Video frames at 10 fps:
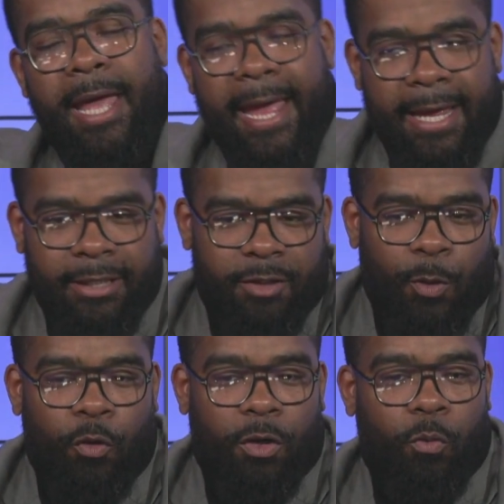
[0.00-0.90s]
And the
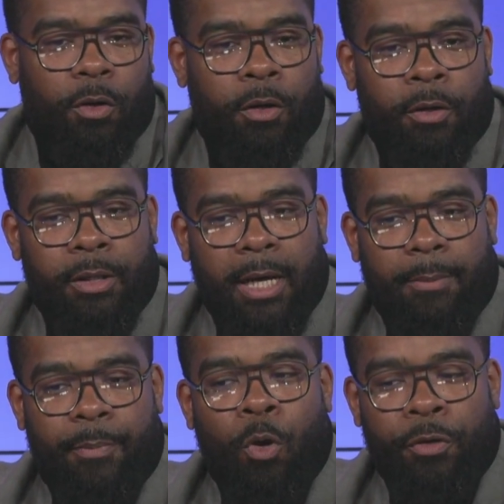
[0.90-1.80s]
spoken word
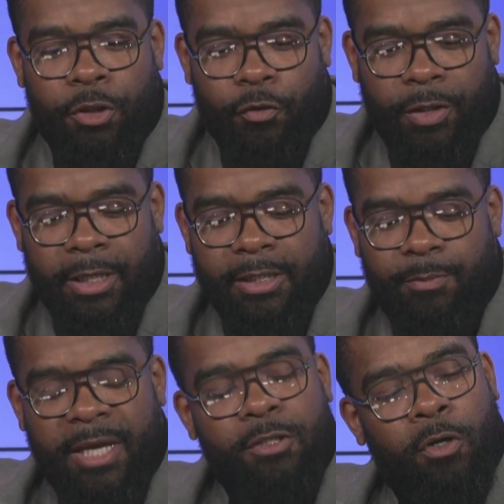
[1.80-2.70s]
poetry is
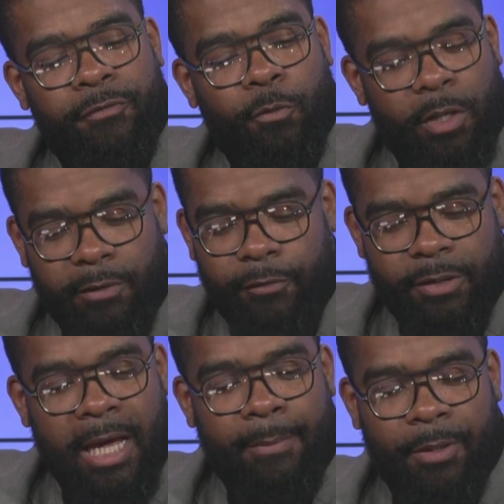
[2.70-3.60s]
based off the whatever
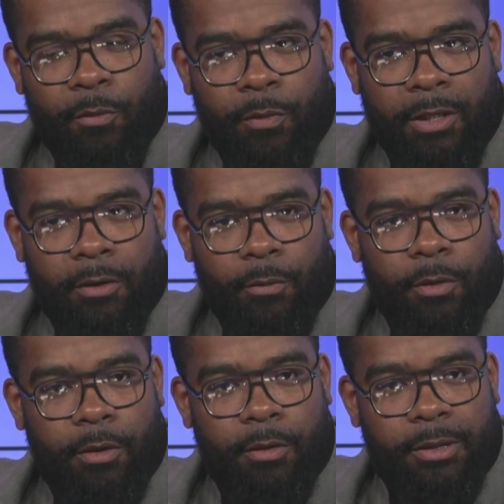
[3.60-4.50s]
topic we
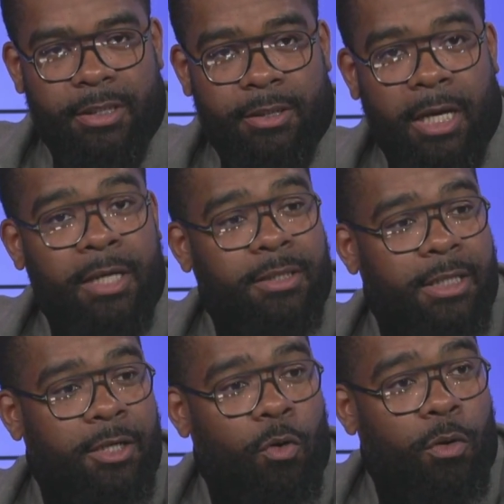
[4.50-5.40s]
were
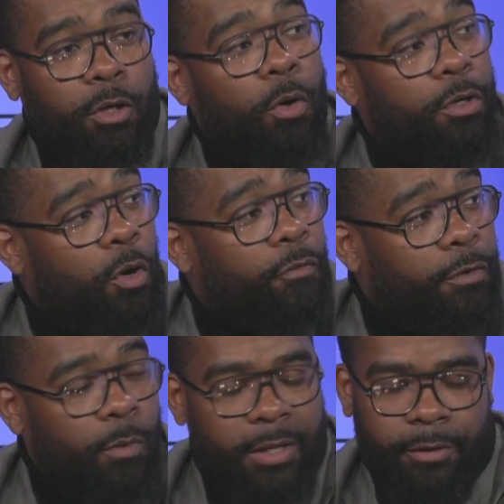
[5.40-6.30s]
discussing or going
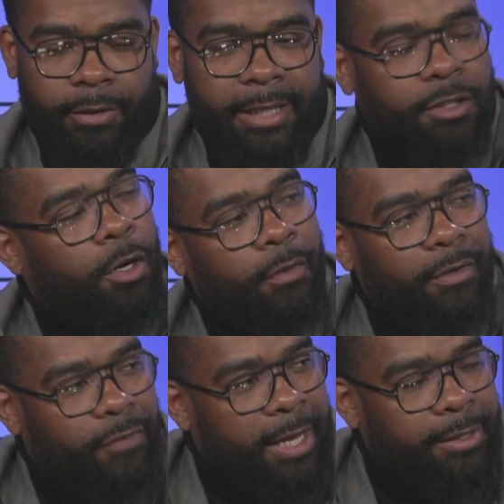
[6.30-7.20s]
over, whether that's current
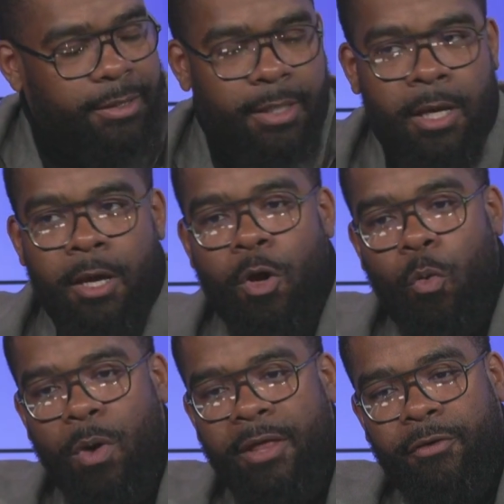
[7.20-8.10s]
events,
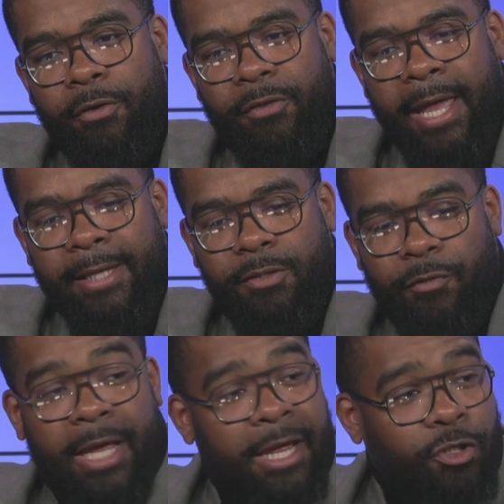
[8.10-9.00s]
whether that's
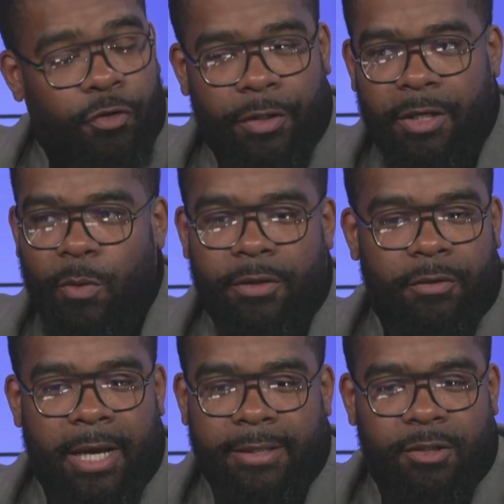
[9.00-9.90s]
reentry, whether
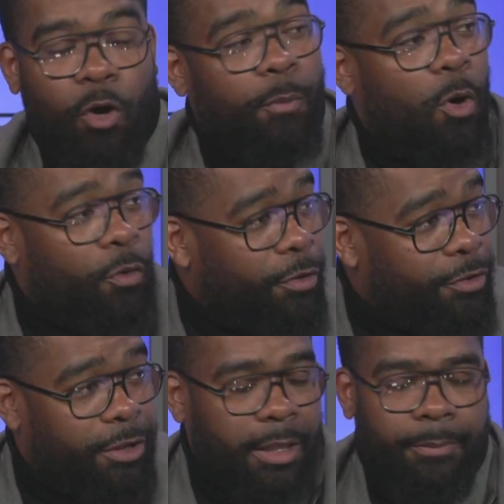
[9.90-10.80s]
that's home
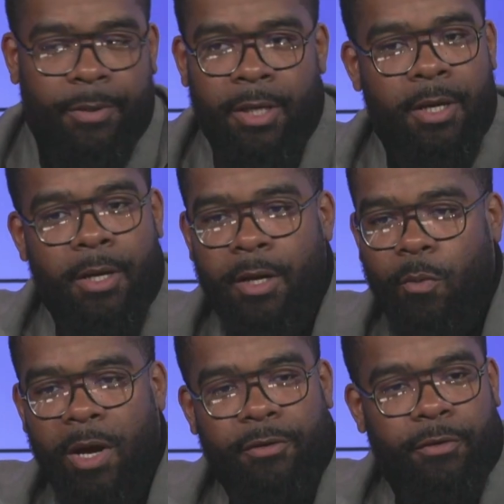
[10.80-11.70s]
ownership,
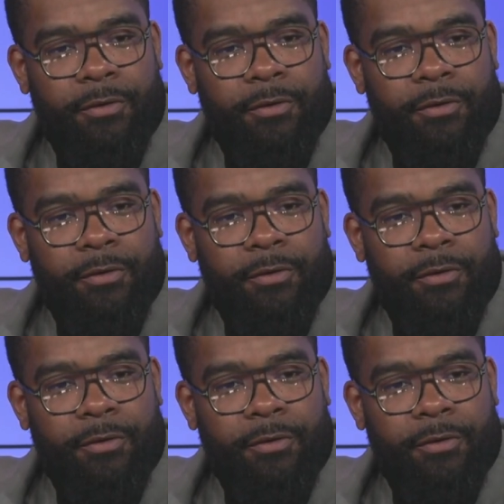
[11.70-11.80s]
whether